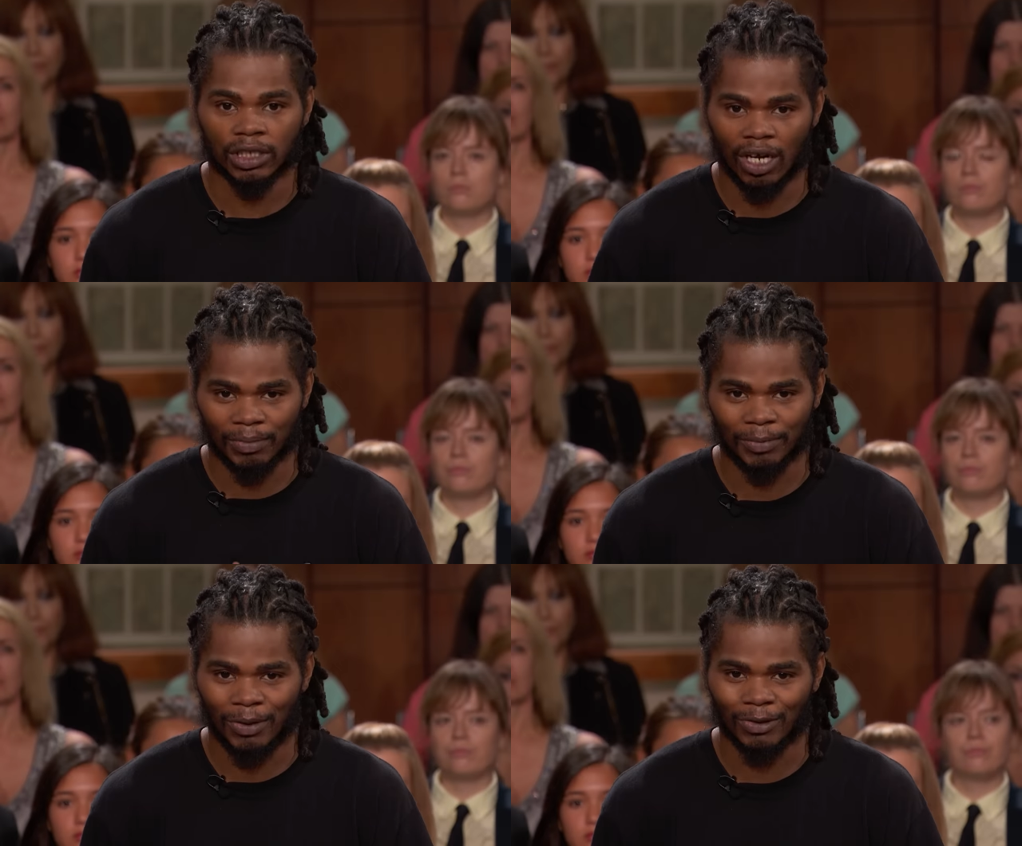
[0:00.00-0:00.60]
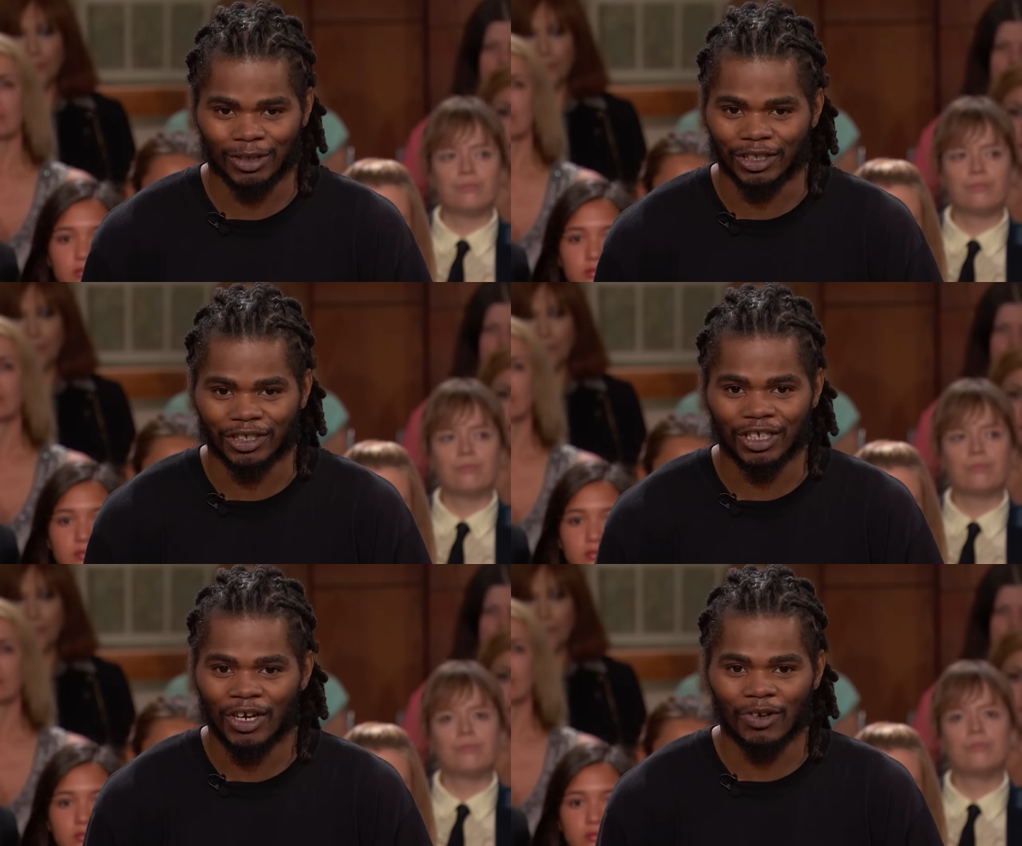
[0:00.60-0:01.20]
Speaker 1: He called me a police.
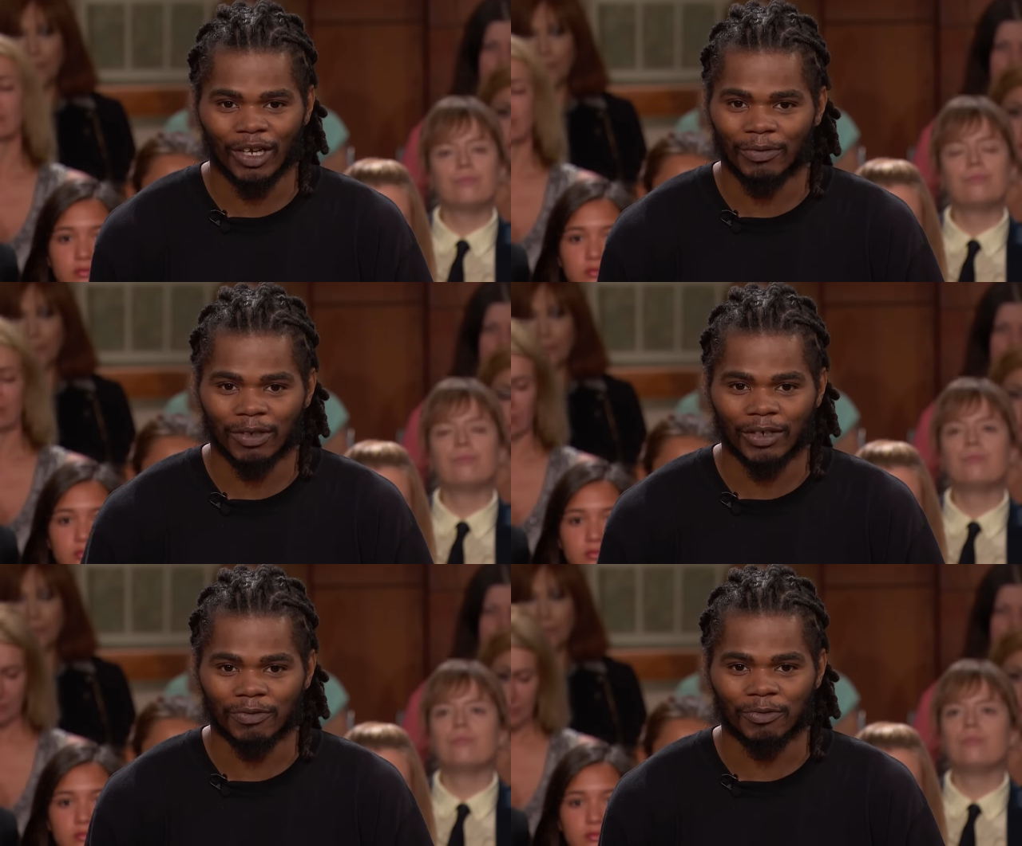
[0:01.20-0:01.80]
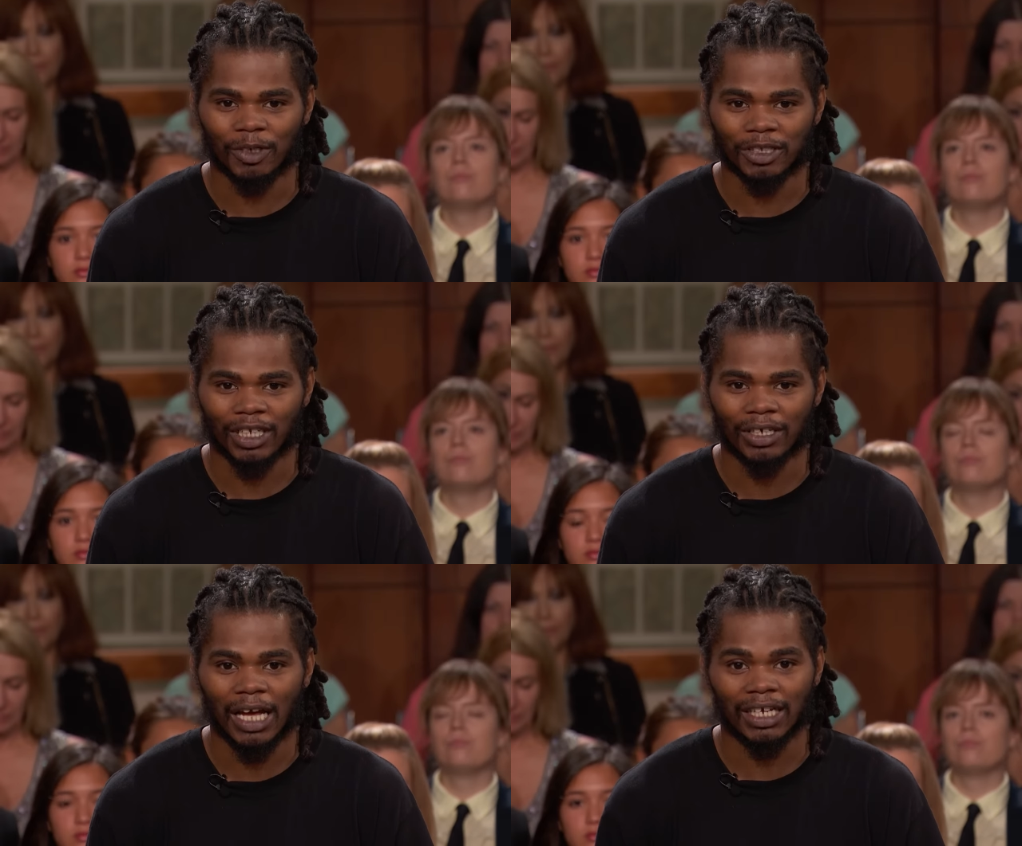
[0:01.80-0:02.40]
Okay, whatever you want to say. I